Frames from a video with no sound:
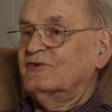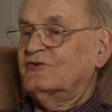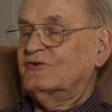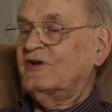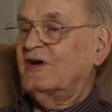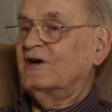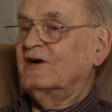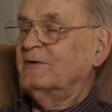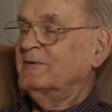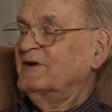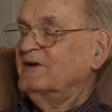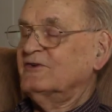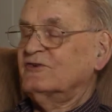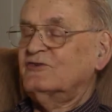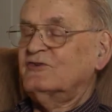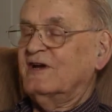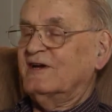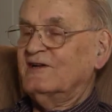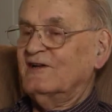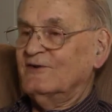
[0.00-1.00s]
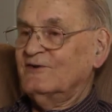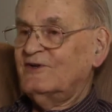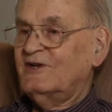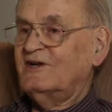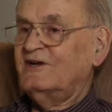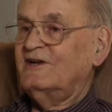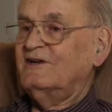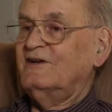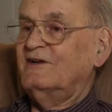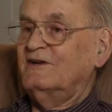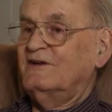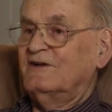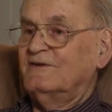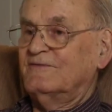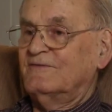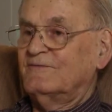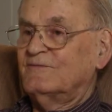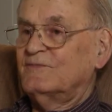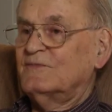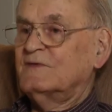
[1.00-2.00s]
a second lieutenant.
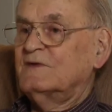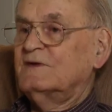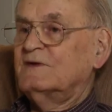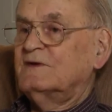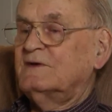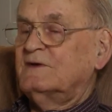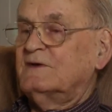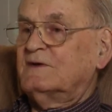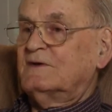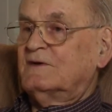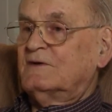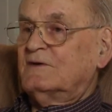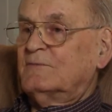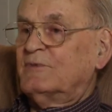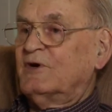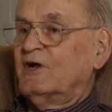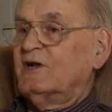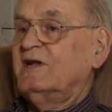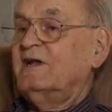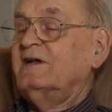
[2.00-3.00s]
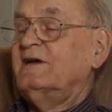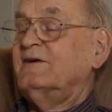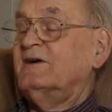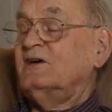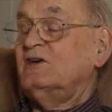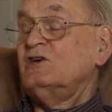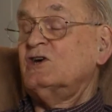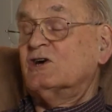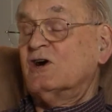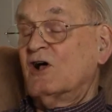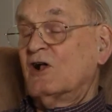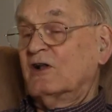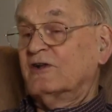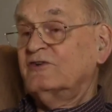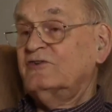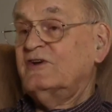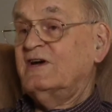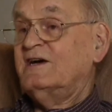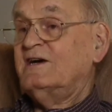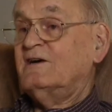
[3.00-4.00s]
But anyway, he called
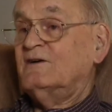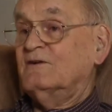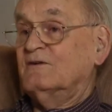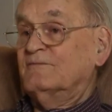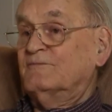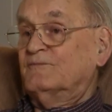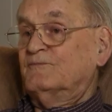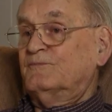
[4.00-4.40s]
us out